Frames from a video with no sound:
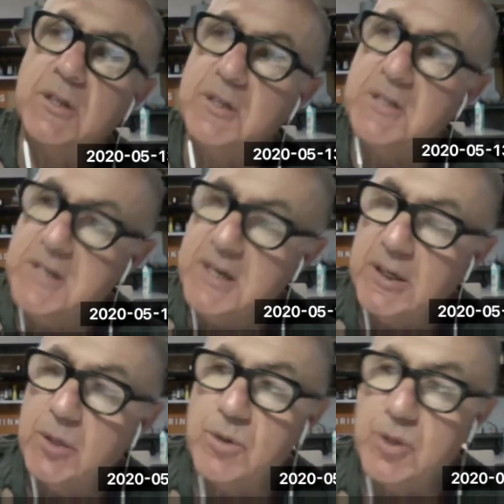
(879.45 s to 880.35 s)

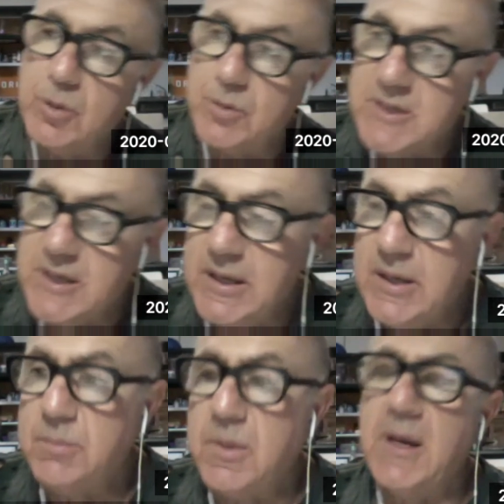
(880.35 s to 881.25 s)
dealing with your
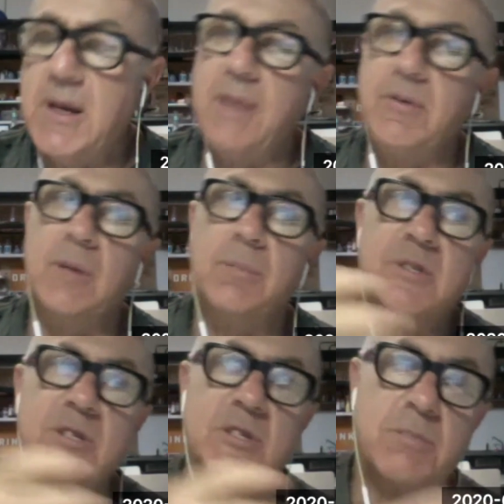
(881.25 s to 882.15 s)
team and having a
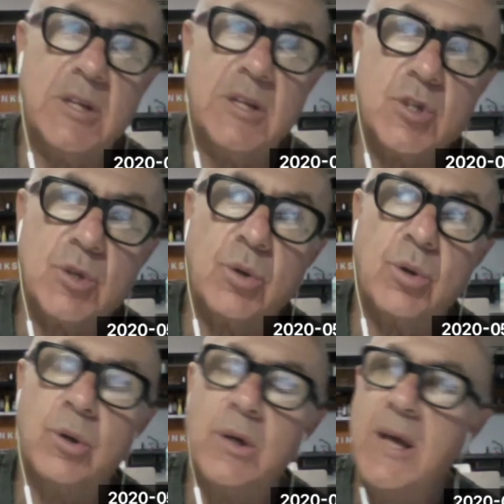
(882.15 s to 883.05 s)
business
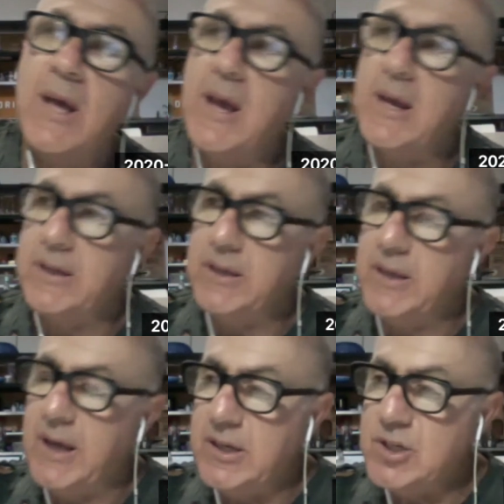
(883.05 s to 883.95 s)
mentor and
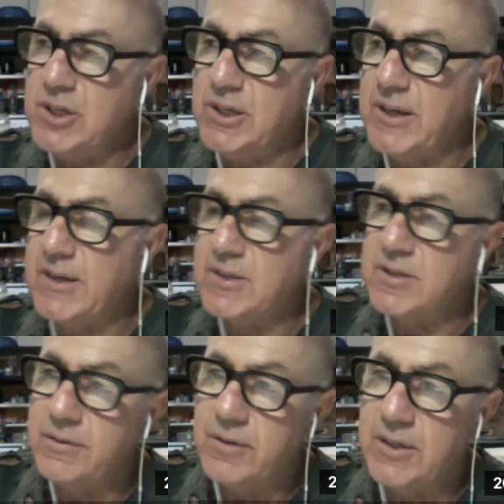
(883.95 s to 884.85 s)
engaging in
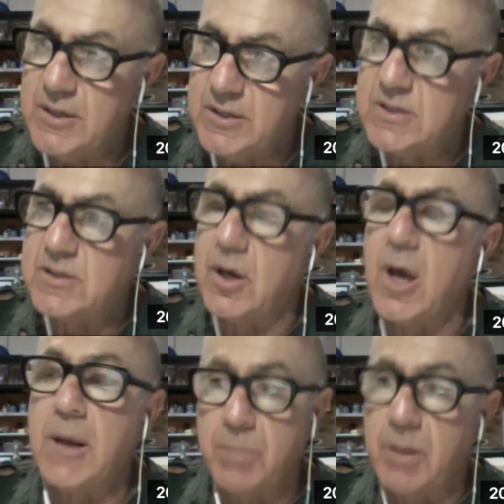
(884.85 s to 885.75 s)
activities
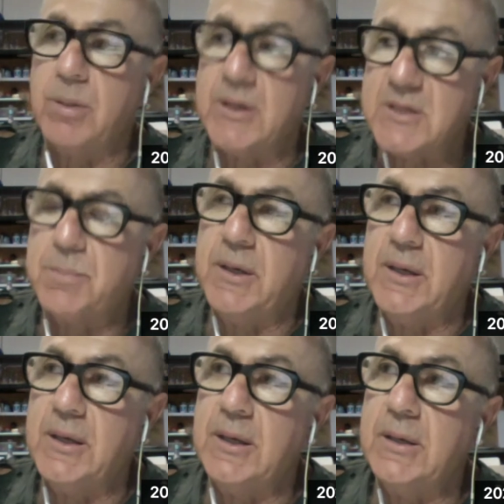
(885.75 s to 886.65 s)
like public
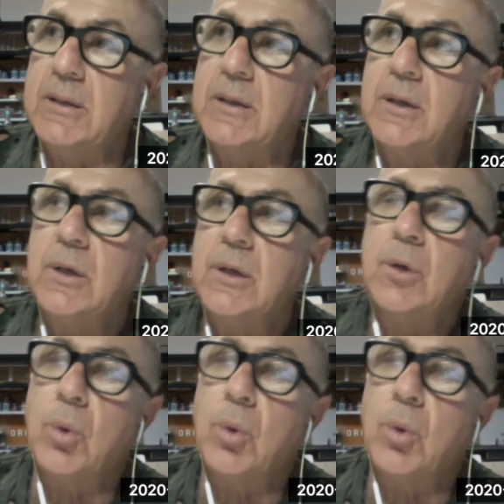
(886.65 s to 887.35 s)
speaking, or